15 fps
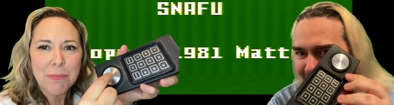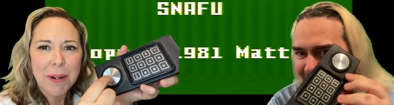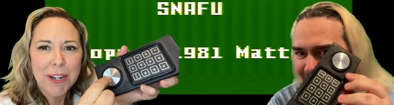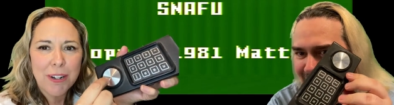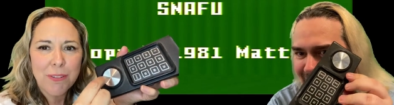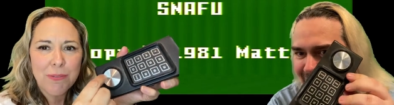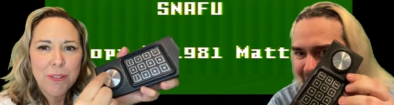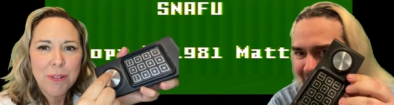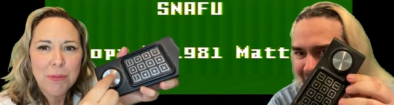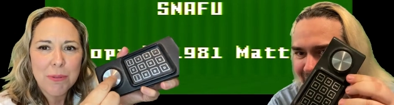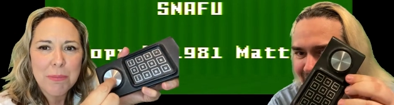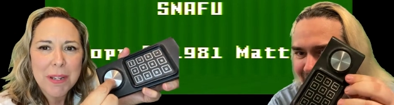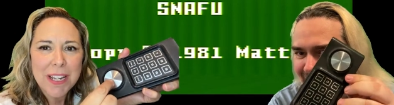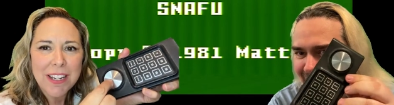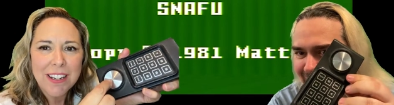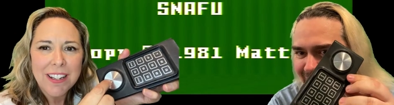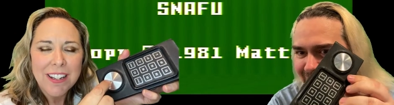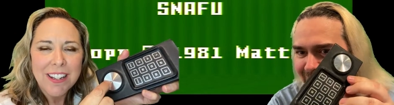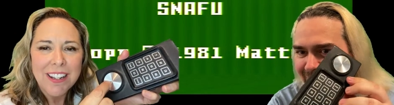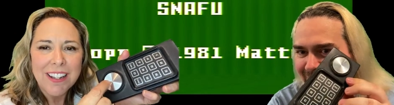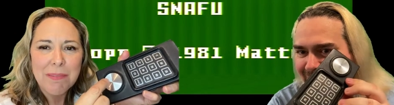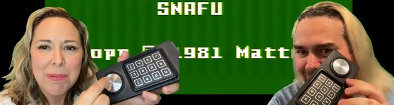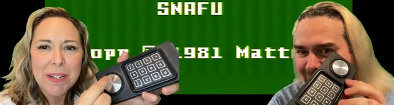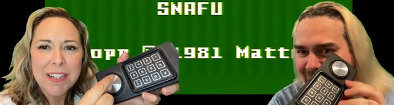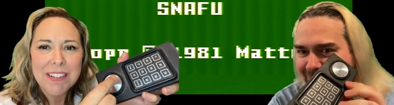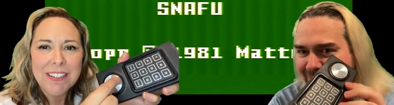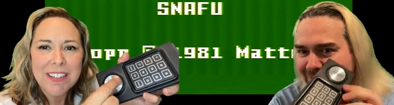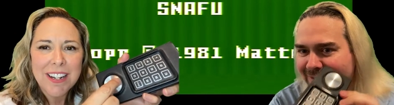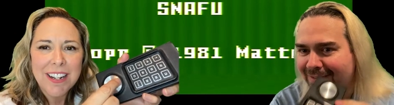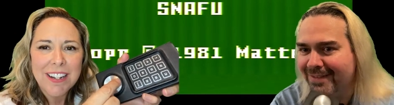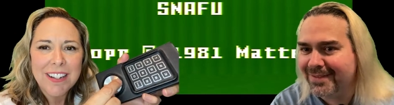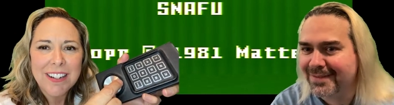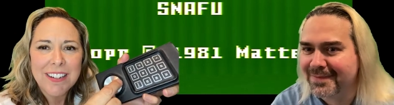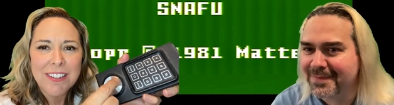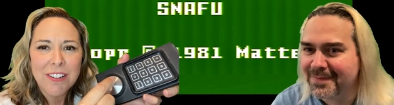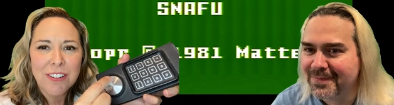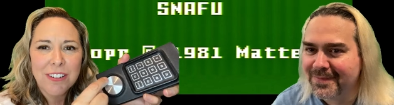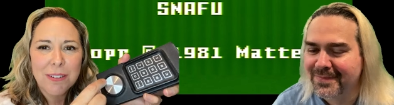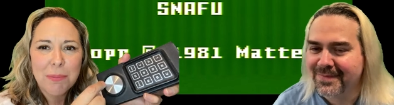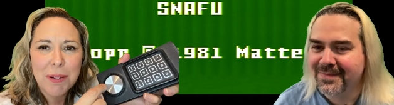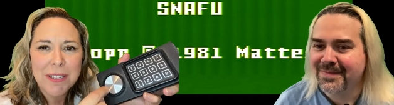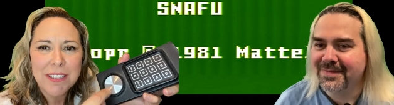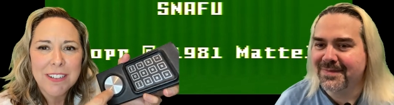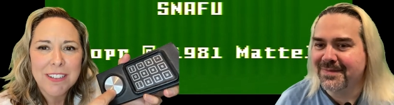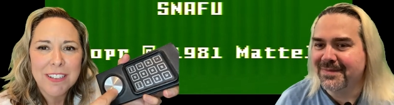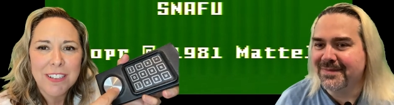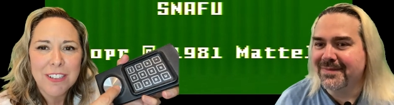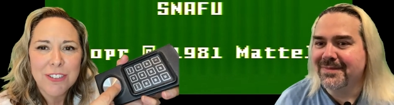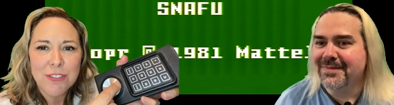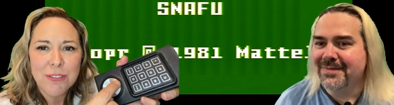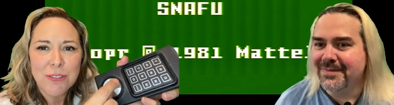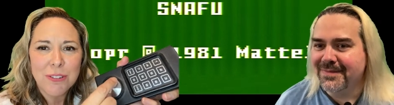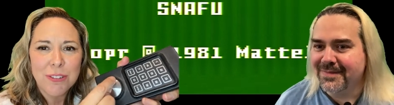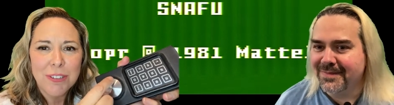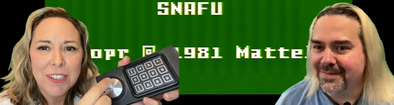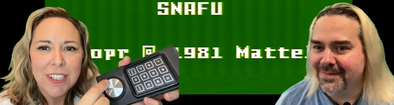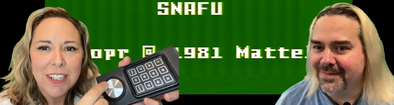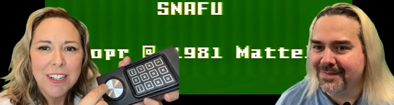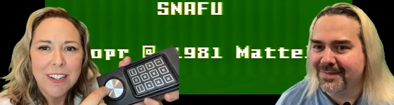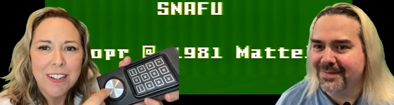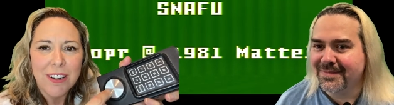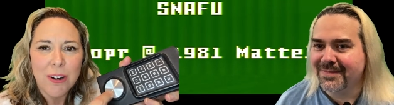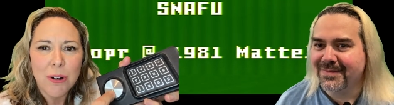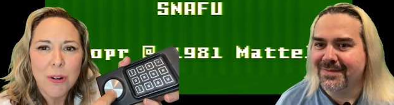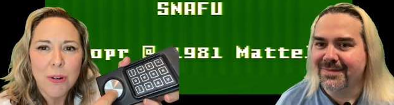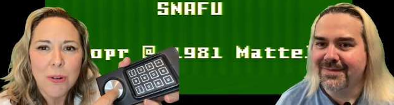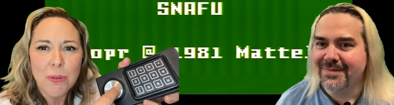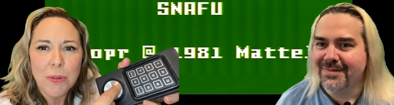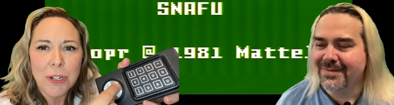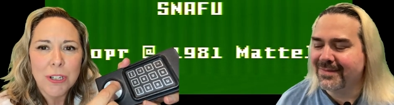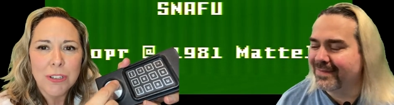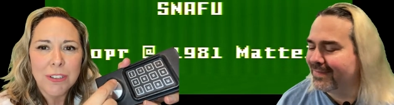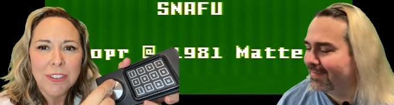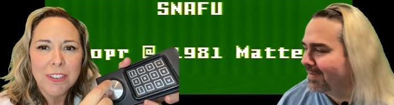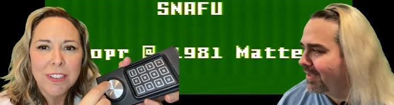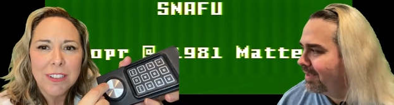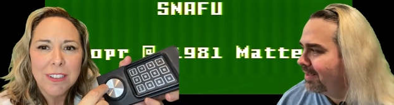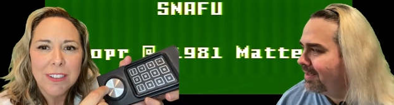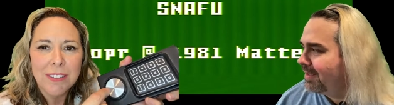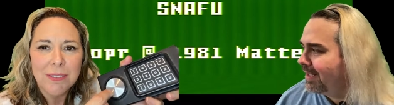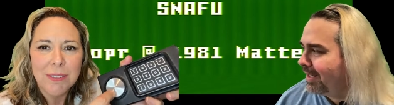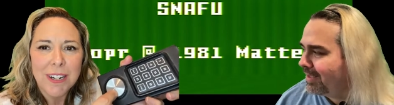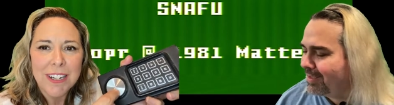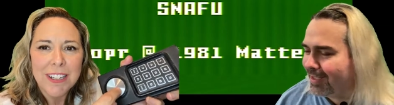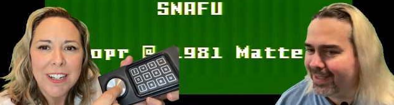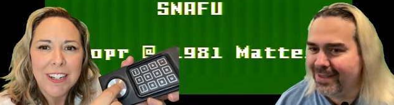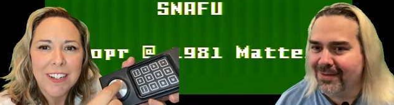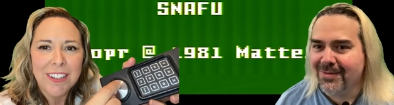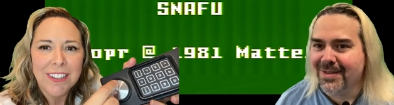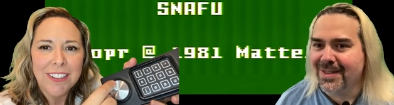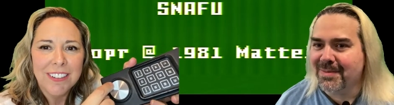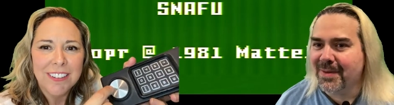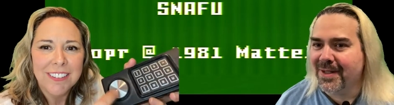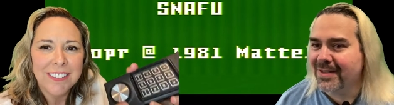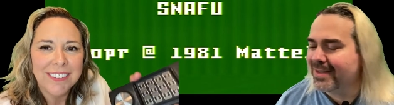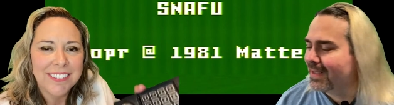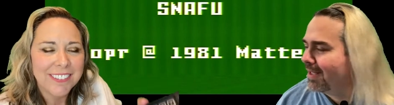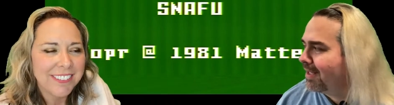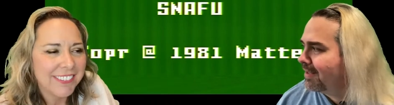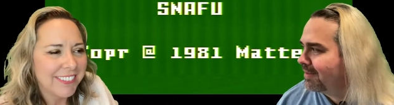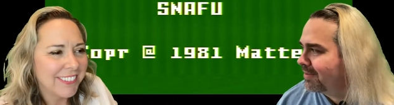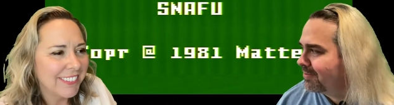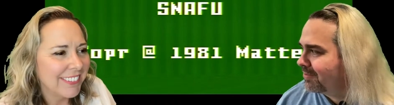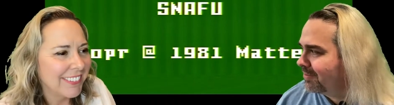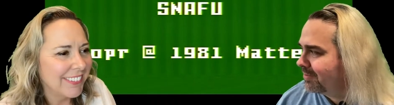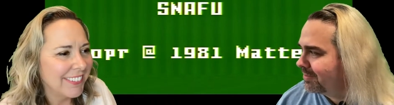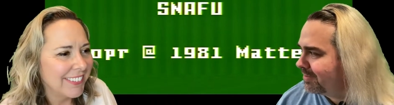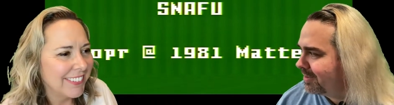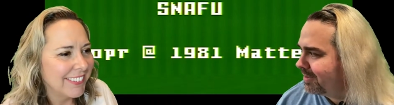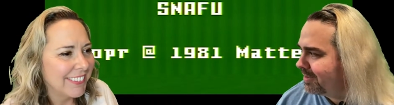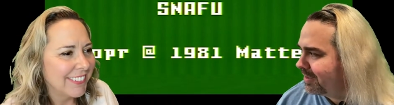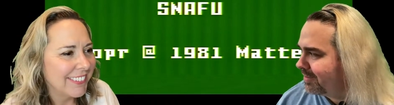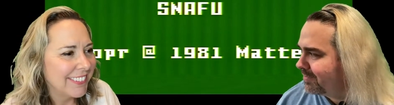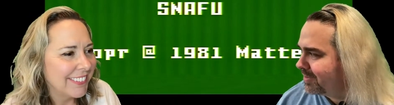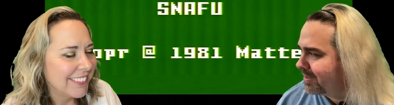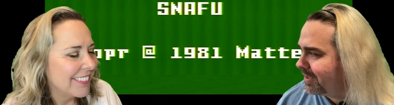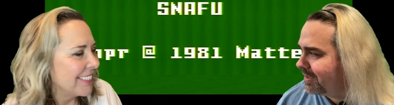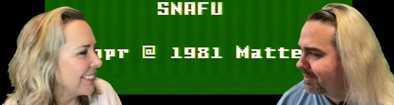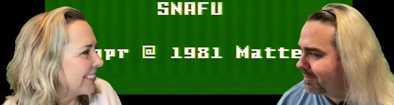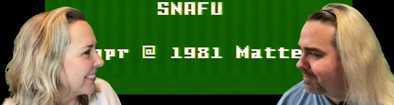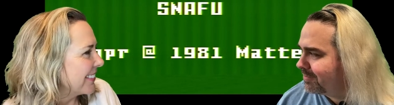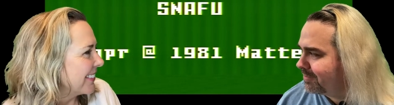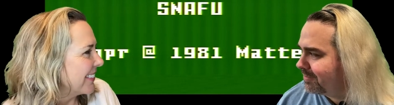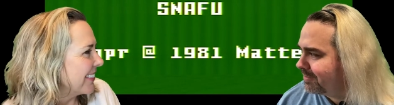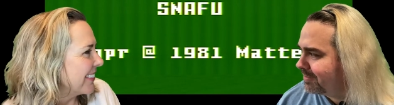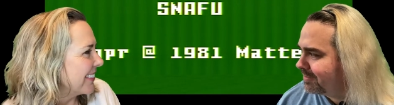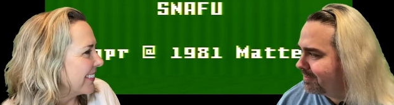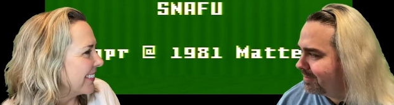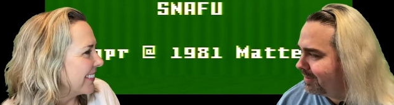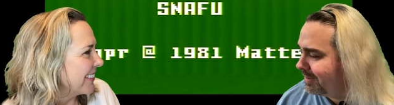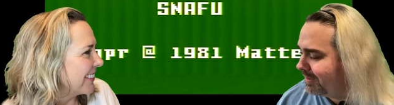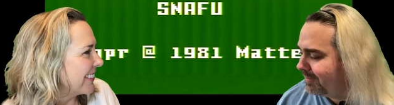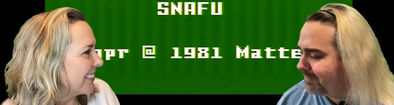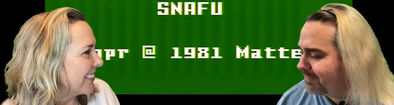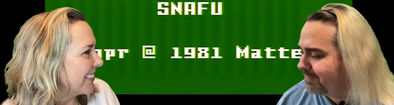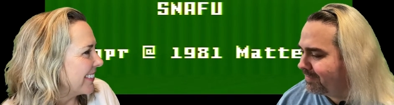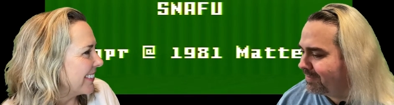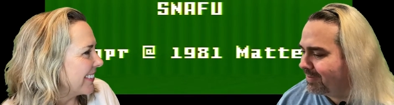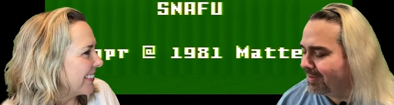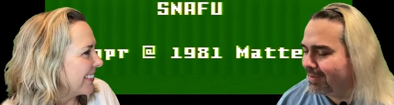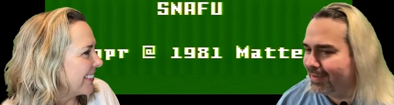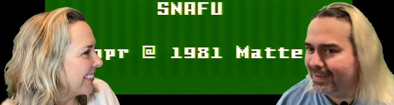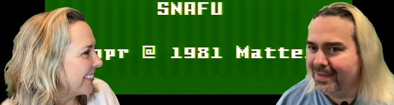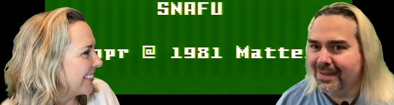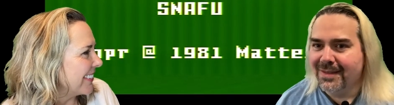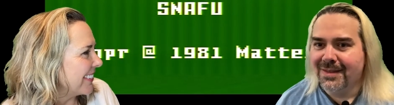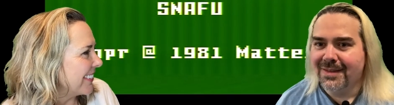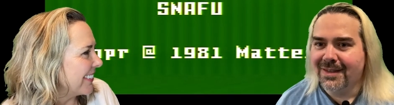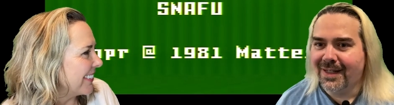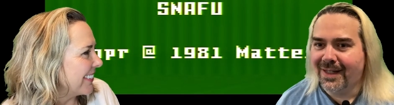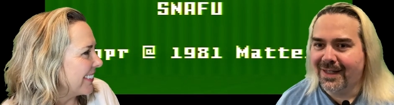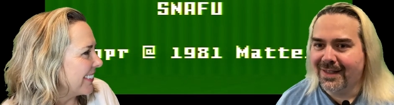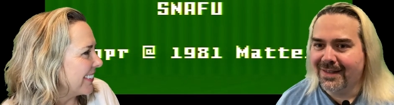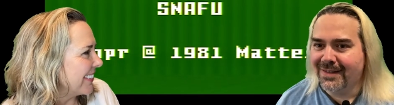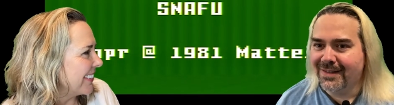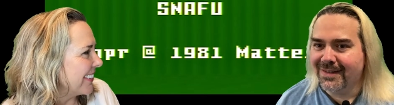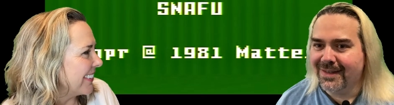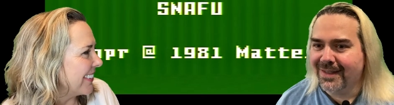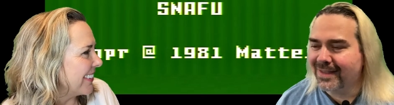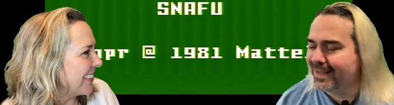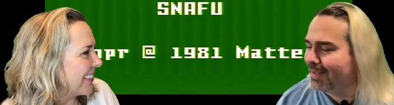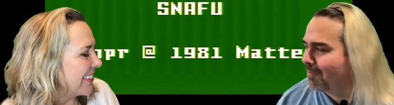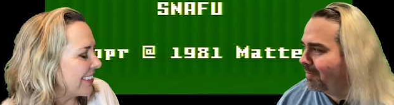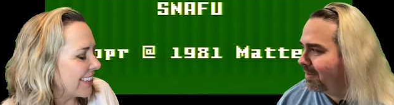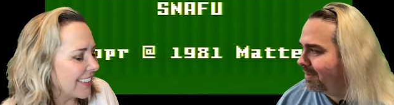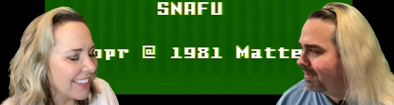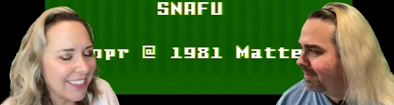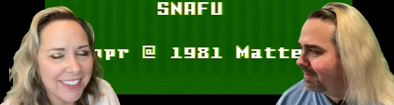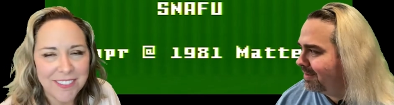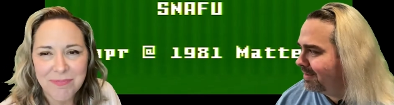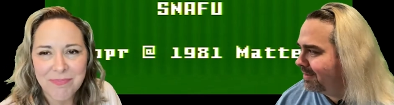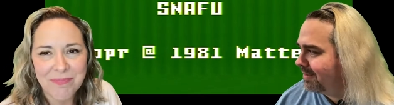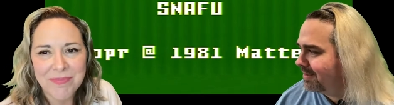Speaker 1: microphone would be, but instead you're expected to control a whole world. AJ, don't
Speaker 2: disparage the hand controller, the intelligent hand controller. Love and accept the uh,